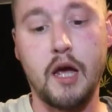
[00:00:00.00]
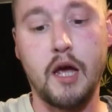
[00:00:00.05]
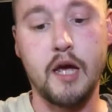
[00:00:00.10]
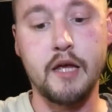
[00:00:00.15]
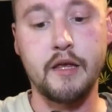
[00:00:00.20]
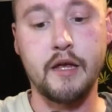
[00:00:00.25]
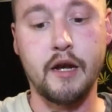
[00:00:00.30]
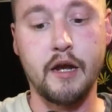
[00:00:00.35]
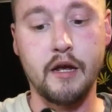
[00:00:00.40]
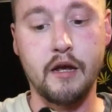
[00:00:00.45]

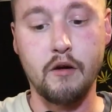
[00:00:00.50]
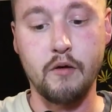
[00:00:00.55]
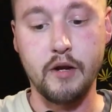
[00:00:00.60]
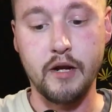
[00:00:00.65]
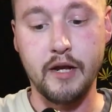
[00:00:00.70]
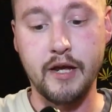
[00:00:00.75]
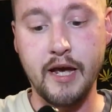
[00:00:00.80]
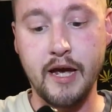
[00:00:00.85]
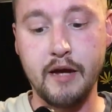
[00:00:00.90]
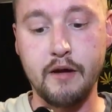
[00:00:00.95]
and then I go
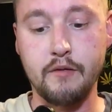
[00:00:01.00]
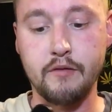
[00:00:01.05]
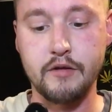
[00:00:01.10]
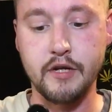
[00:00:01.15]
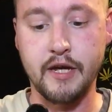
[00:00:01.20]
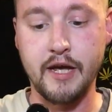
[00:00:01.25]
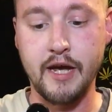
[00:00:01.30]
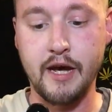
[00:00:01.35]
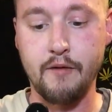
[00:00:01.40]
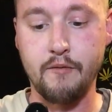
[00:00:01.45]
and get
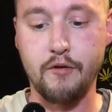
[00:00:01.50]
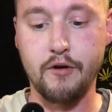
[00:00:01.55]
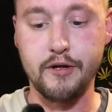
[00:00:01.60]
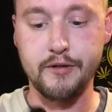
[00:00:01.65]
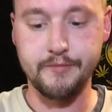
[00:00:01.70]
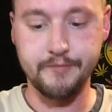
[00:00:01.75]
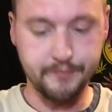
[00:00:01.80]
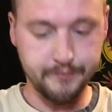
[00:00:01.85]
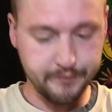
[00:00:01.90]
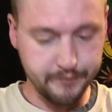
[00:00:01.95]

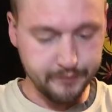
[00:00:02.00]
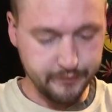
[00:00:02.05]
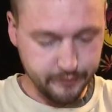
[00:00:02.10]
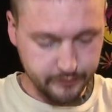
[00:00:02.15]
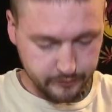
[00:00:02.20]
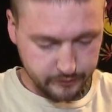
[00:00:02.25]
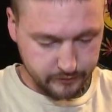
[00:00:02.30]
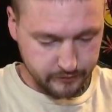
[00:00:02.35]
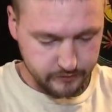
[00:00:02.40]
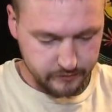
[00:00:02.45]
one,
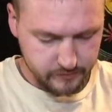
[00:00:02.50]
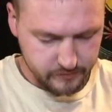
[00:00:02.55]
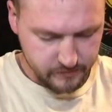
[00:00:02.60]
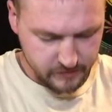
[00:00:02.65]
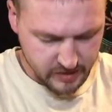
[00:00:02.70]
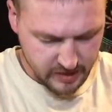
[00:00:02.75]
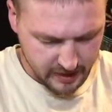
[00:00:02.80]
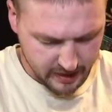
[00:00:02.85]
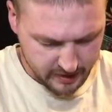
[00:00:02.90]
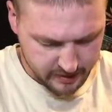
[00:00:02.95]

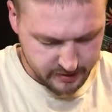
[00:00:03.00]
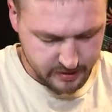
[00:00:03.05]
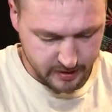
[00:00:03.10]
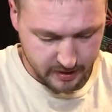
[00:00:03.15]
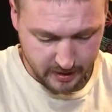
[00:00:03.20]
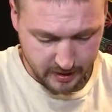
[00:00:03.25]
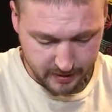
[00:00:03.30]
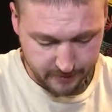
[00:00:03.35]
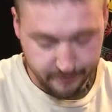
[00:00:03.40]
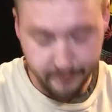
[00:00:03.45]
and
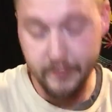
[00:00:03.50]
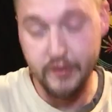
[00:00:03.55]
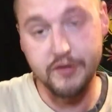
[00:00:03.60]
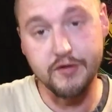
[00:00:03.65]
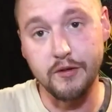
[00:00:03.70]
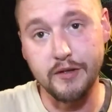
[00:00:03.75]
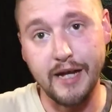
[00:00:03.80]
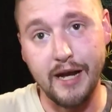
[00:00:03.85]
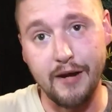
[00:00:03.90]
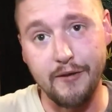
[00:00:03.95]
they're
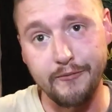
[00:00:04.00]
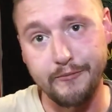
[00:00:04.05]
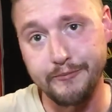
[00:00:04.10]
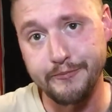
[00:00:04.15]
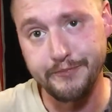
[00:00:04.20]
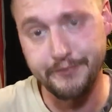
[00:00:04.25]
sold out.